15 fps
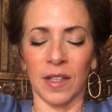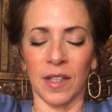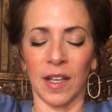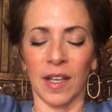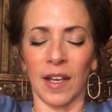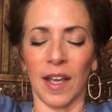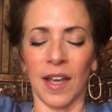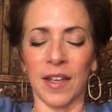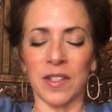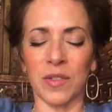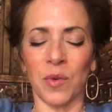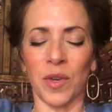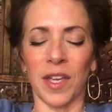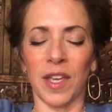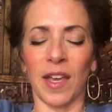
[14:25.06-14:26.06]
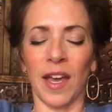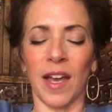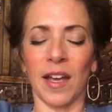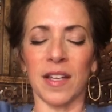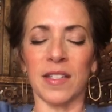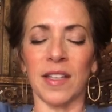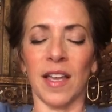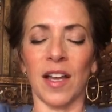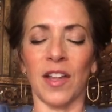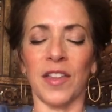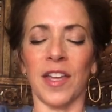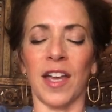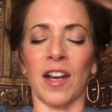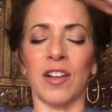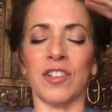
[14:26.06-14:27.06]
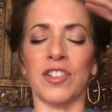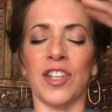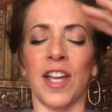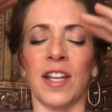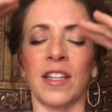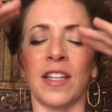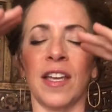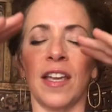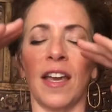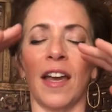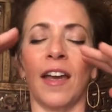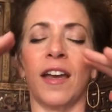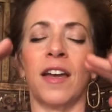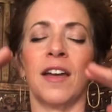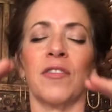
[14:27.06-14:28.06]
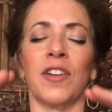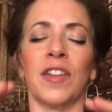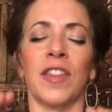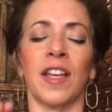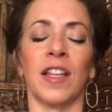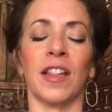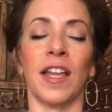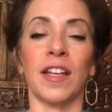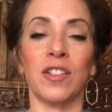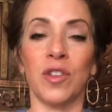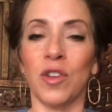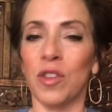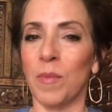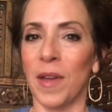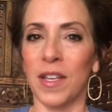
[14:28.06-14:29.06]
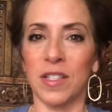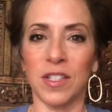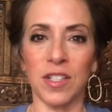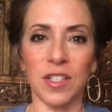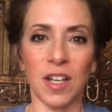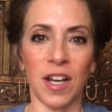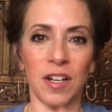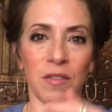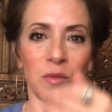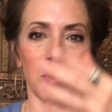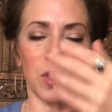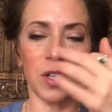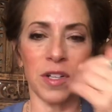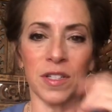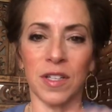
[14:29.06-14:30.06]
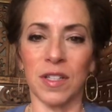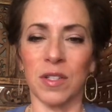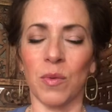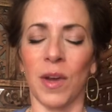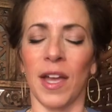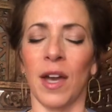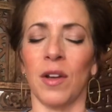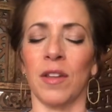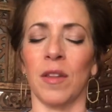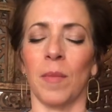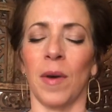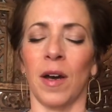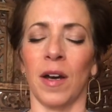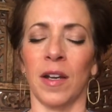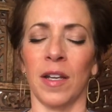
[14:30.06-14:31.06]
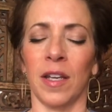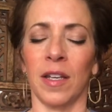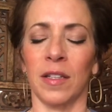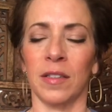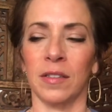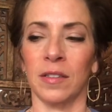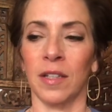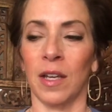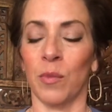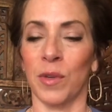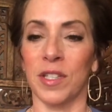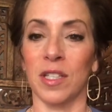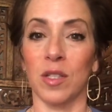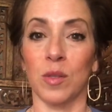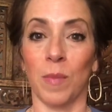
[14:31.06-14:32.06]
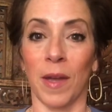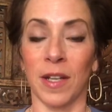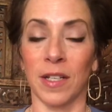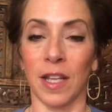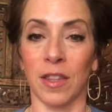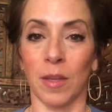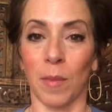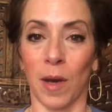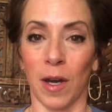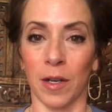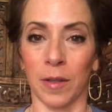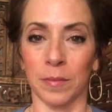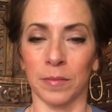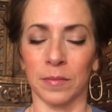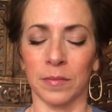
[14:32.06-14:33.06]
And as we exhale the air gently, everything like toothpaste just kind of works its way out of the body, and we suspend at the bottom.